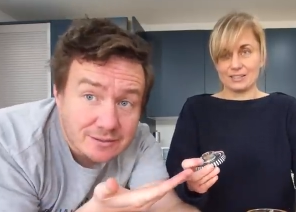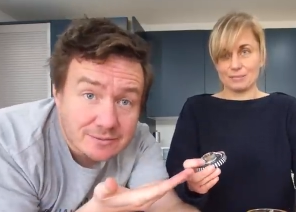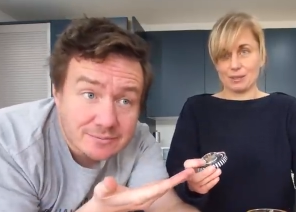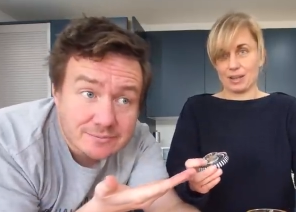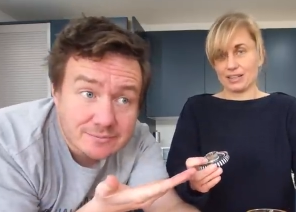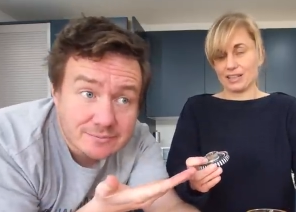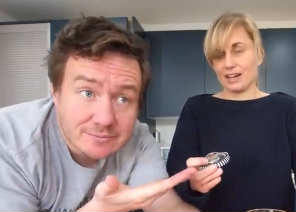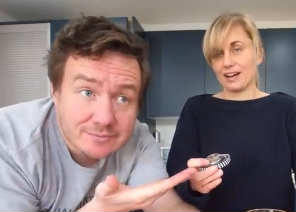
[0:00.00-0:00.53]

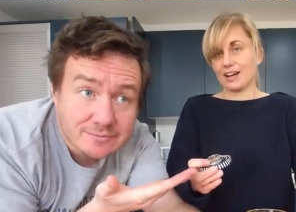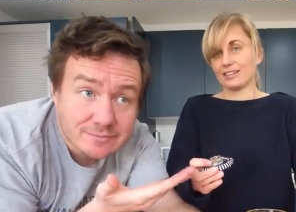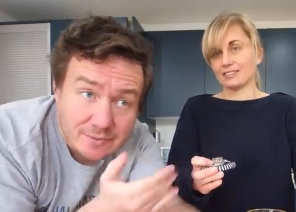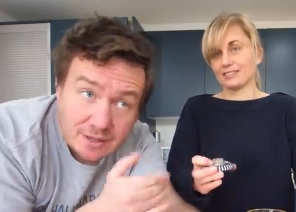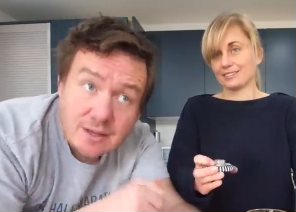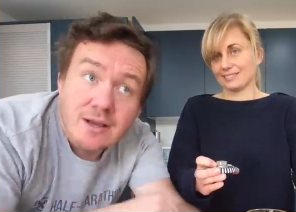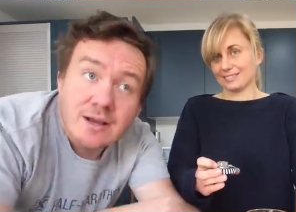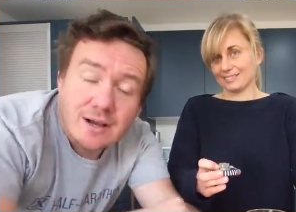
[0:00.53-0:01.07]
Speaker 1: Baya.
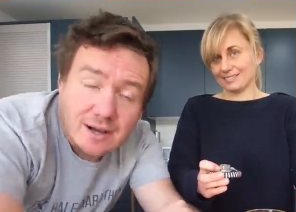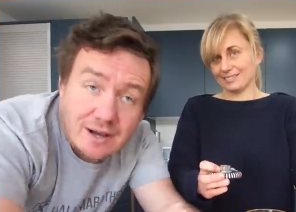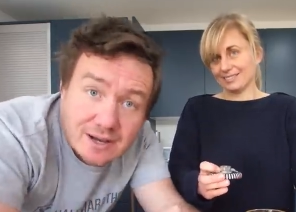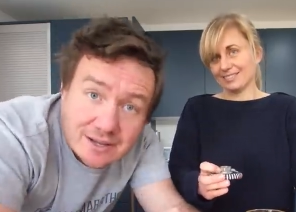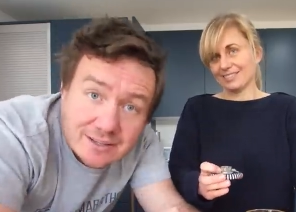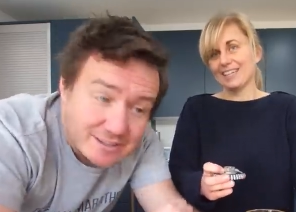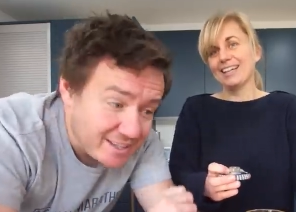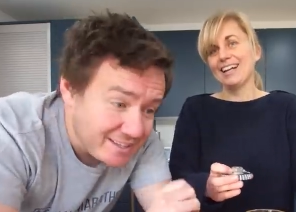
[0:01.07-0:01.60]

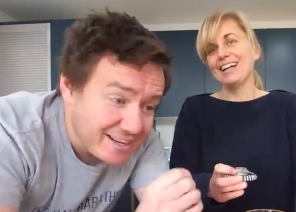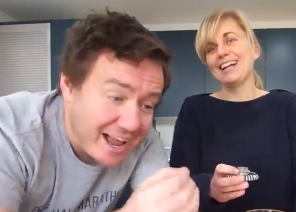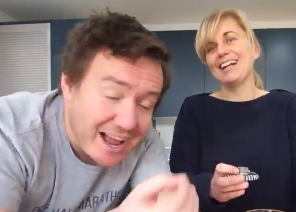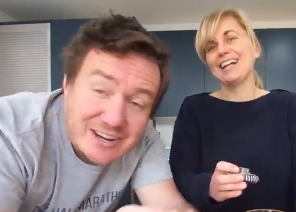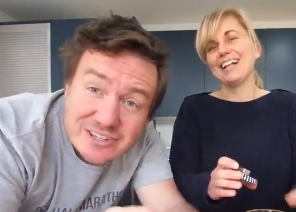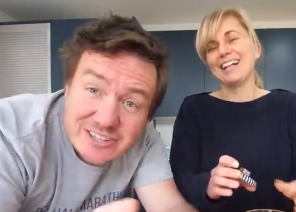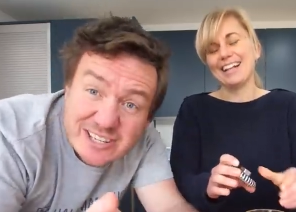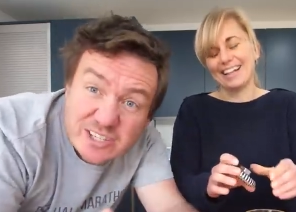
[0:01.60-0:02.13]
Uh, didn't
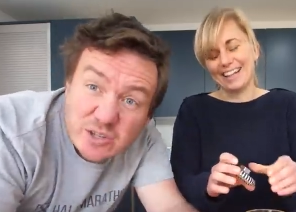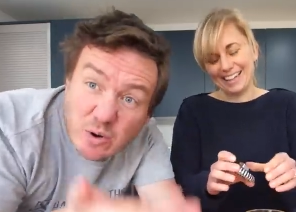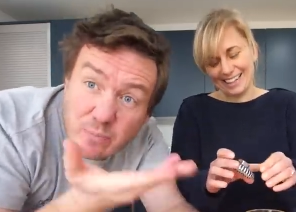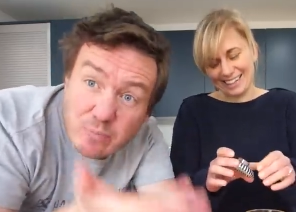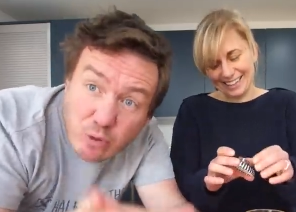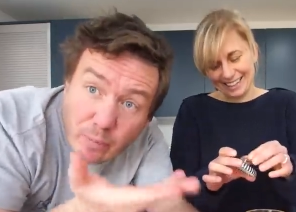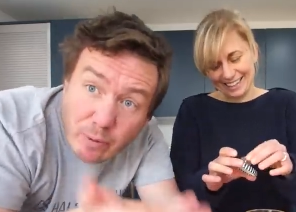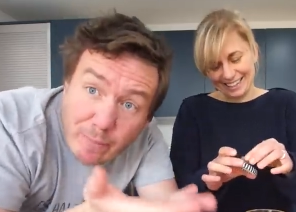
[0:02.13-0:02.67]
actually do a
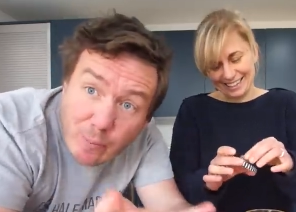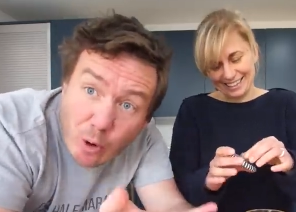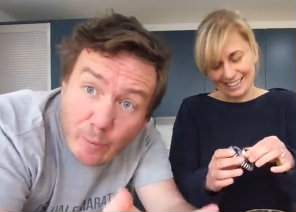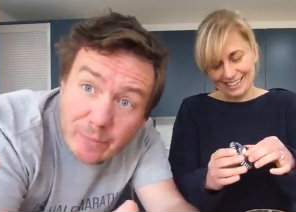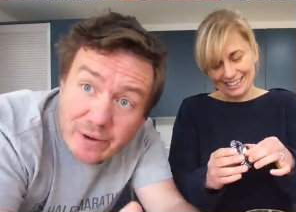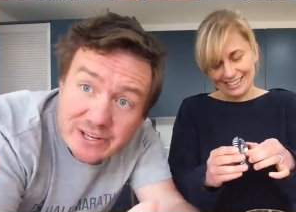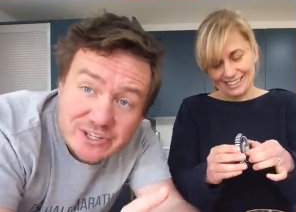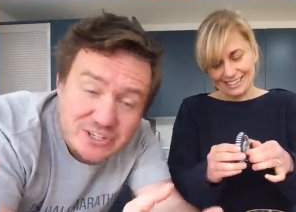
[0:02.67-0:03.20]
proper
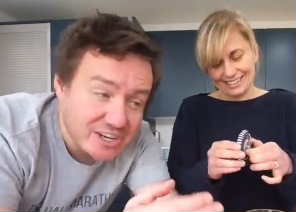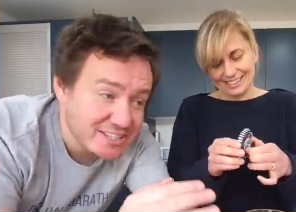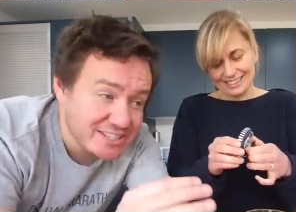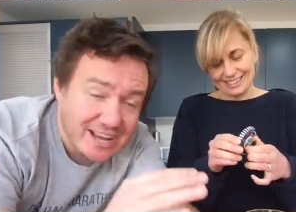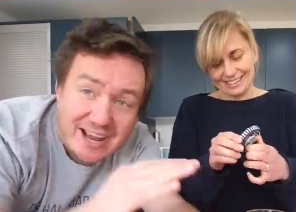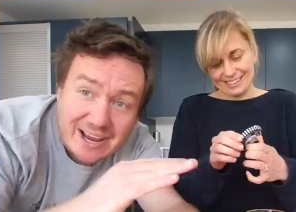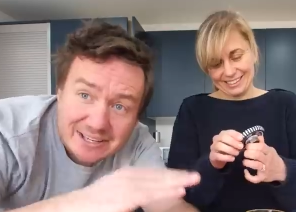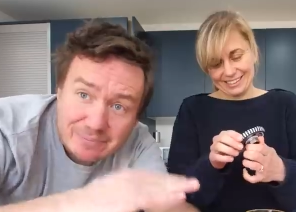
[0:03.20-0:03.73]
poppage because
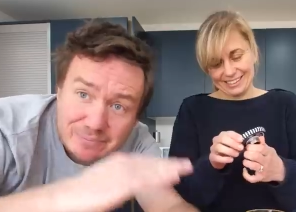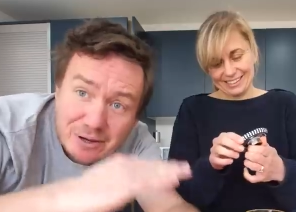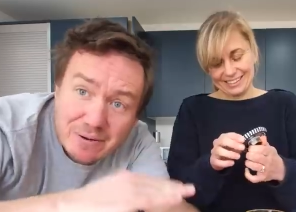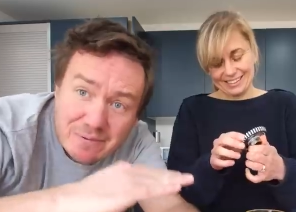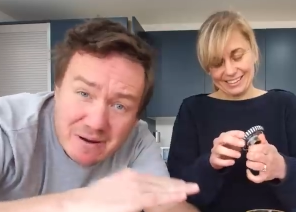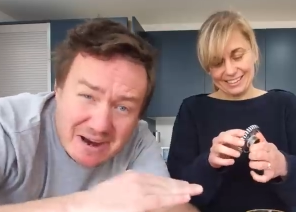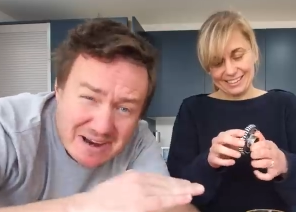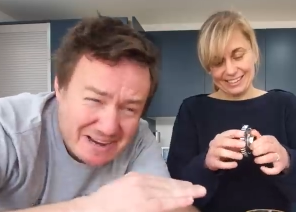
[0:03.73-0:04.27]
it had a
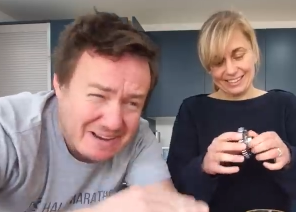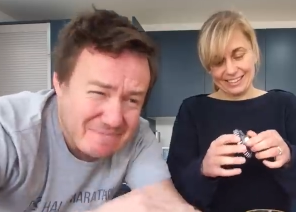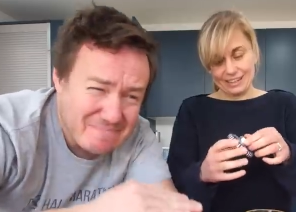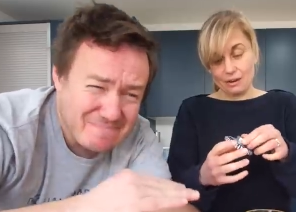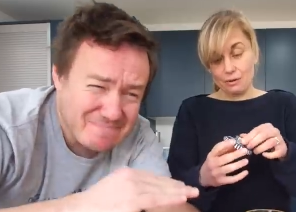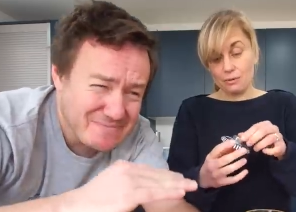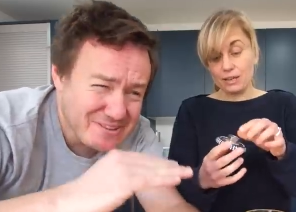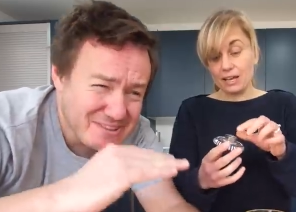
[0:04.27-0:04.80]
blooming
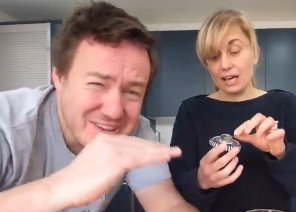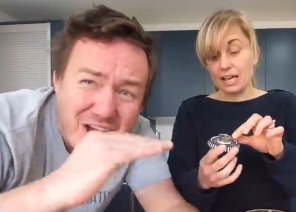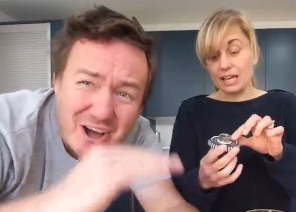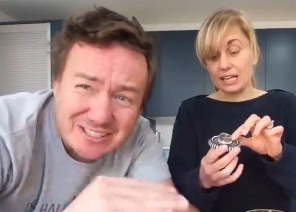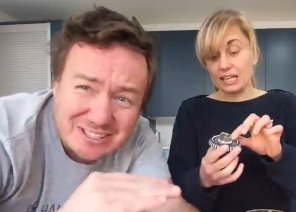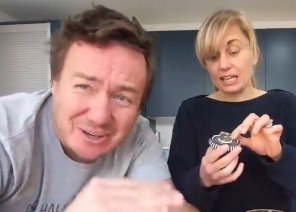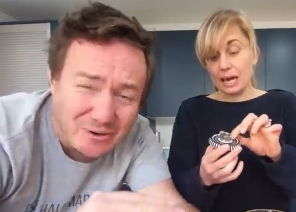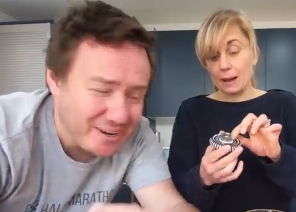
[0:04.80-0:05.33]
oh, yeah,
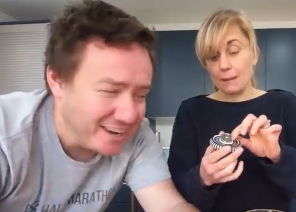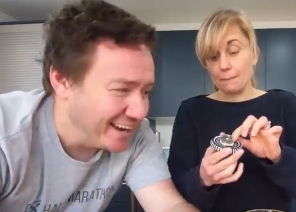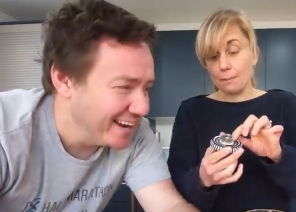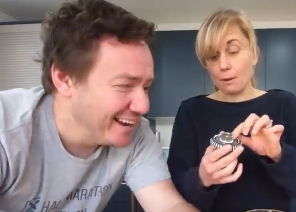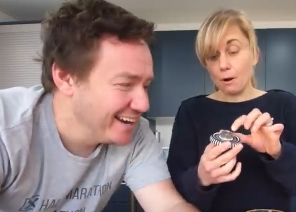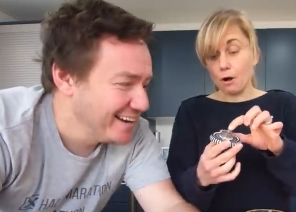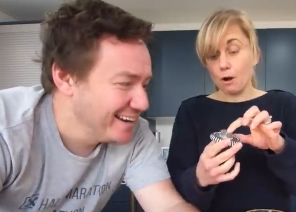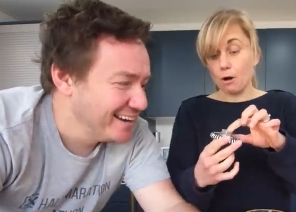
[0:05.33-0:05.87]
nut on it.
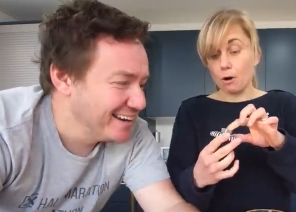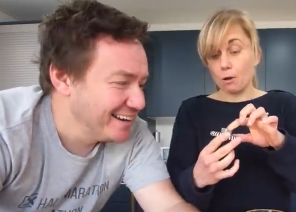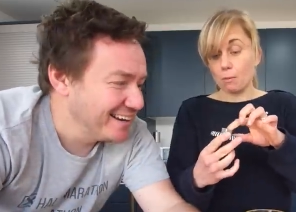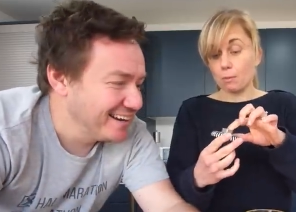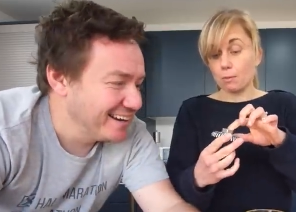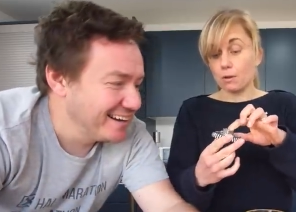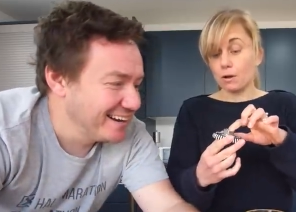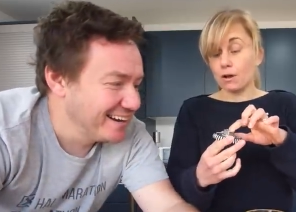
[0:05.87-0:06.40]

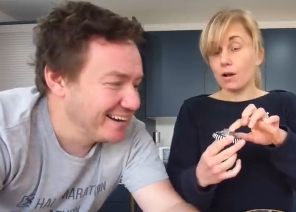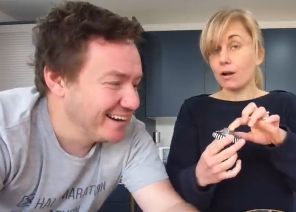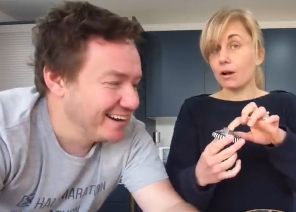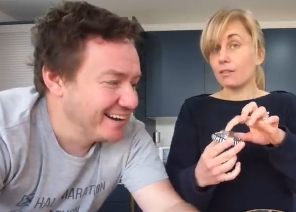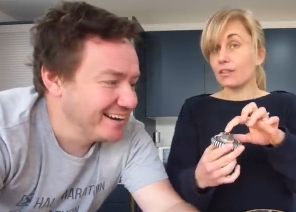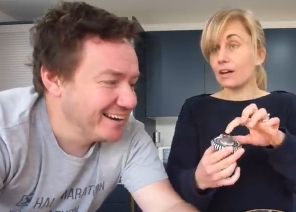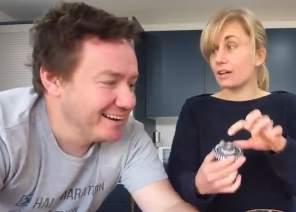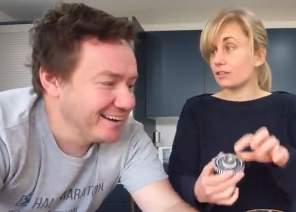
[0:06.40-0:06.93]
Speaker 2: Pop.
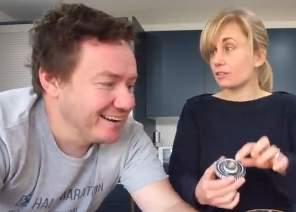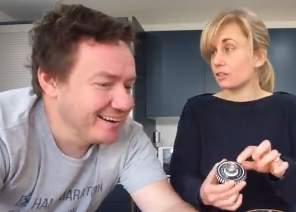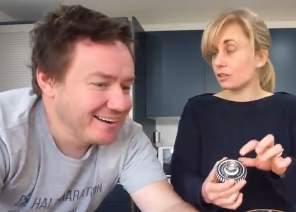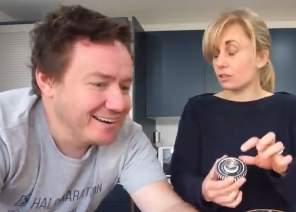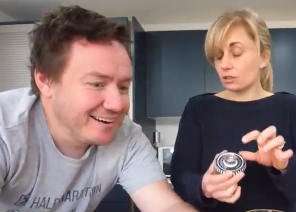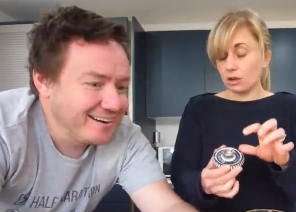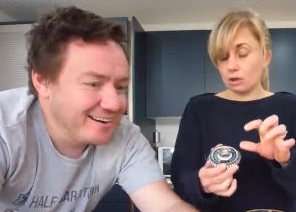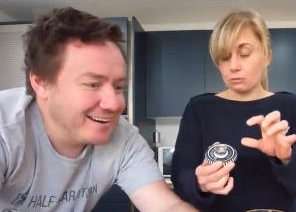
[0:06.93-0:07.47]
That was a...
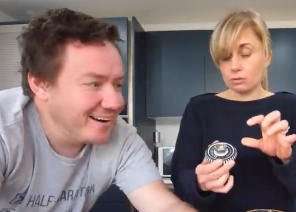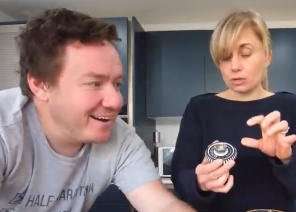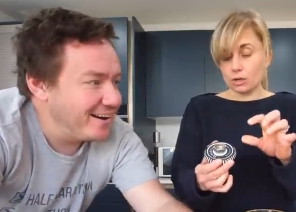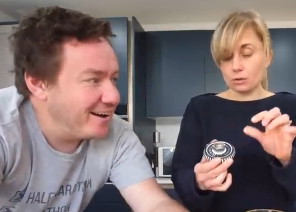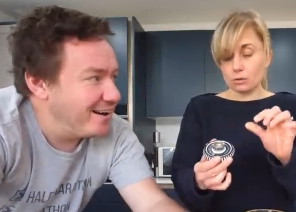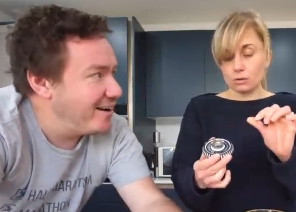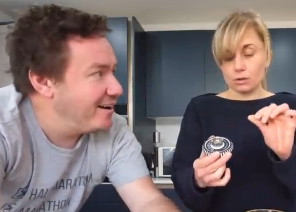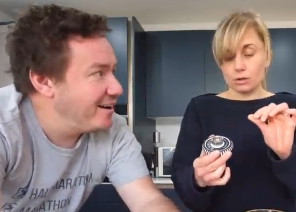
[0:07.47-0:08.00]
Oh,
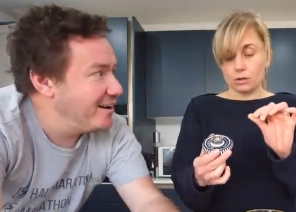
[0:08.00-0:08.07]
no.